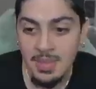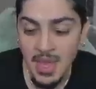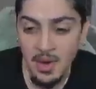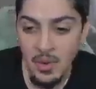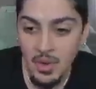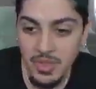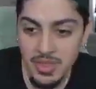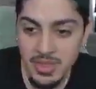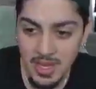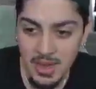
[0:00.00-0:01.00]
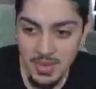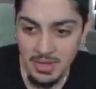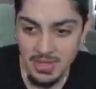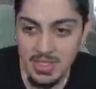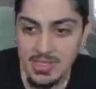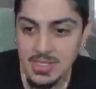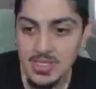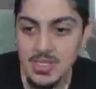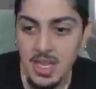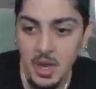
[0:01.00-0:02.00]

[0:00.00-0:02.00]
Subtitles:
Now, the thing about this is,